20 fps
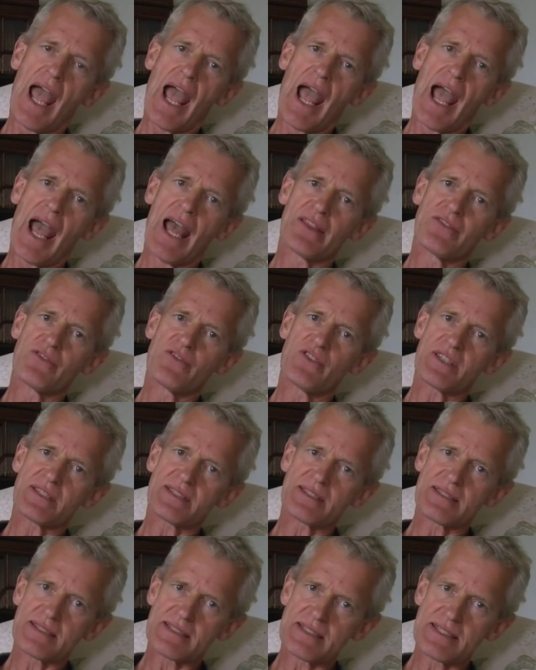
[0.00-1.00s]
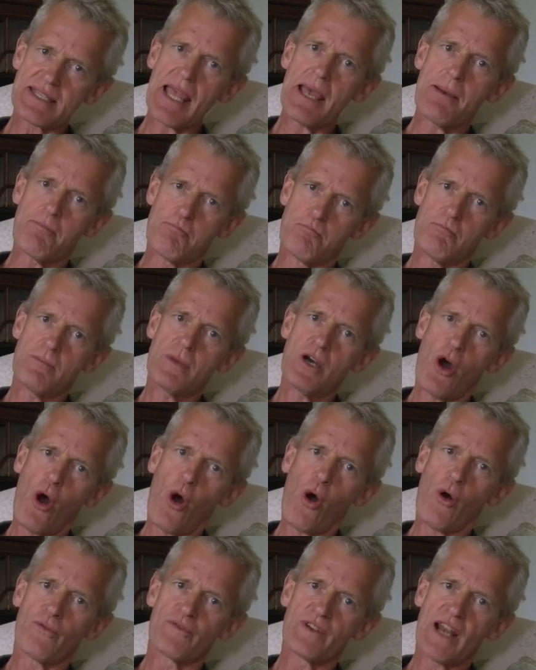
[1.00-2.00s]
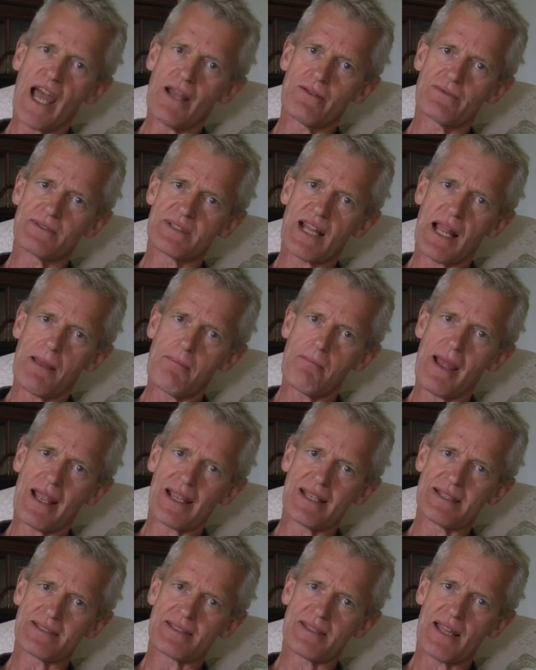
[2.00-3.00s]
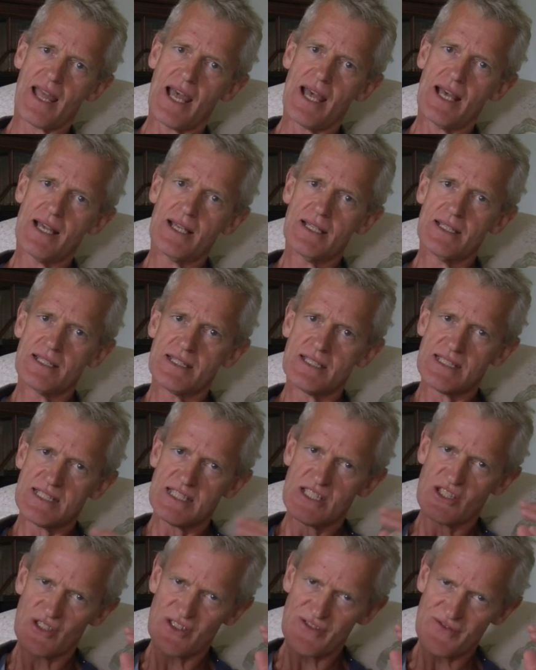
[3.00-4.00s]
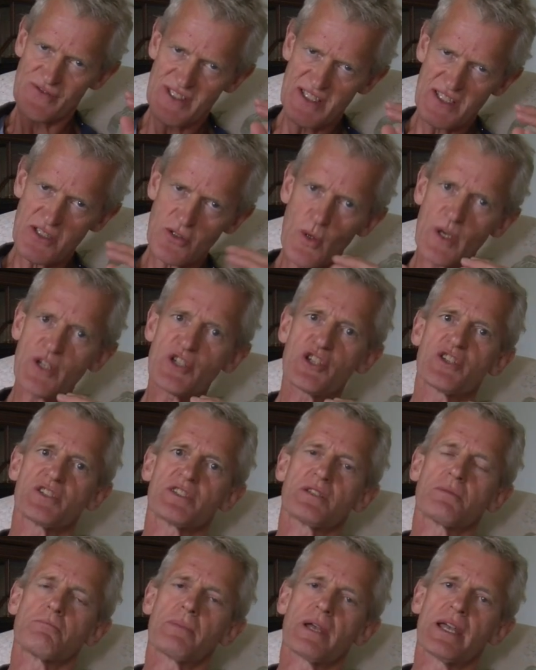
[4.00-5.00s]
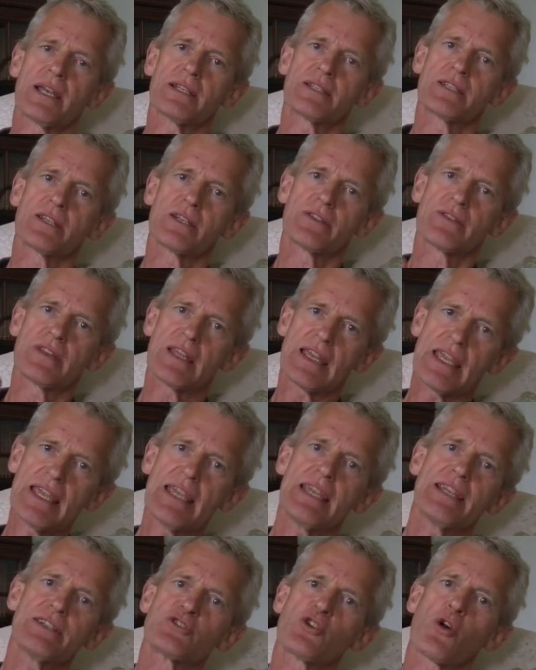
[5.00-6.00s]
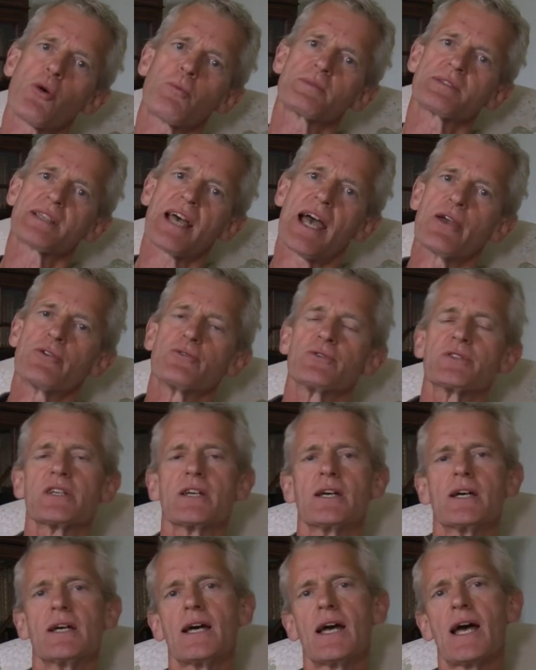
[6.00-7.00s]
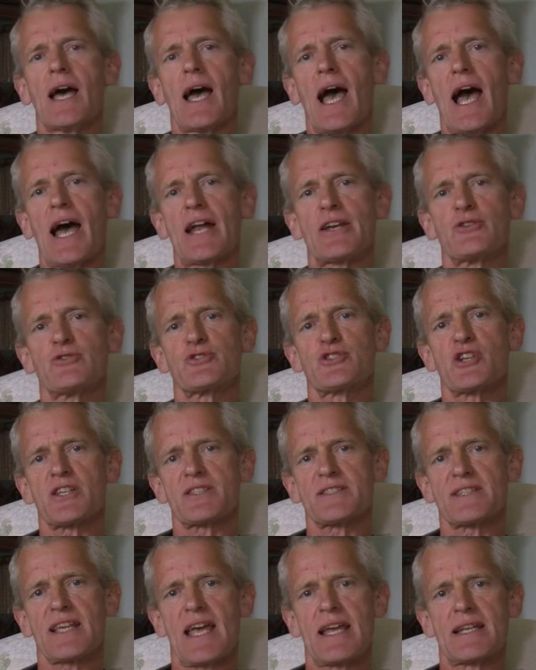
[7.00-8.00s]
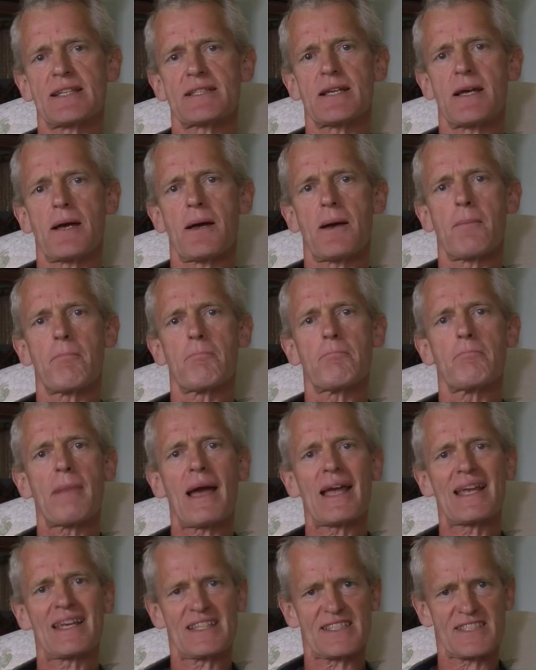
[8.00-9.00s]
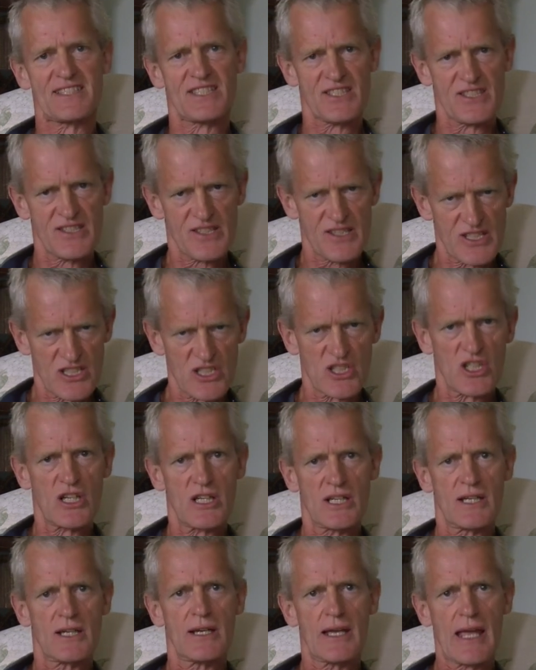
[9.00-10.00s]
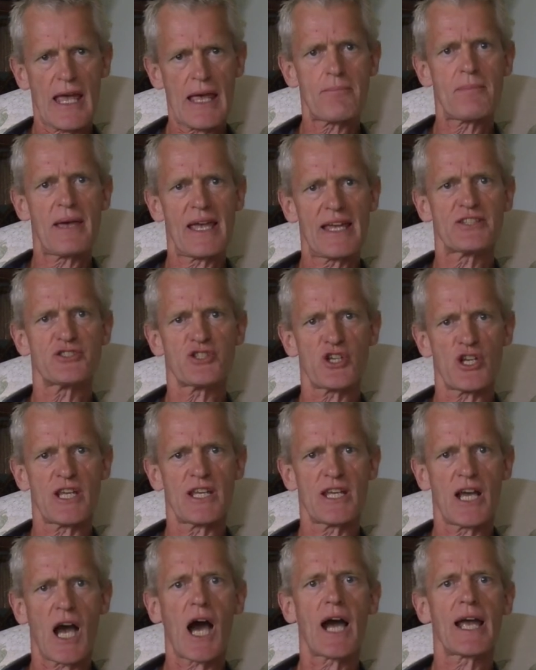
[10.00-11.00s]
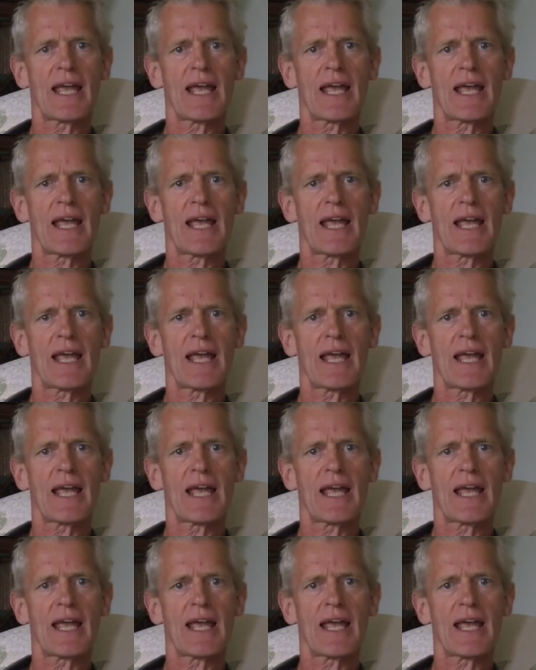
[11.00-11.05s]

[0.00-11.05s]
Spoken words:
And the stem of nouns like magister sort of squishes a bit, the E drops out, and you just get magistr, M-A-G-I-S-T-R,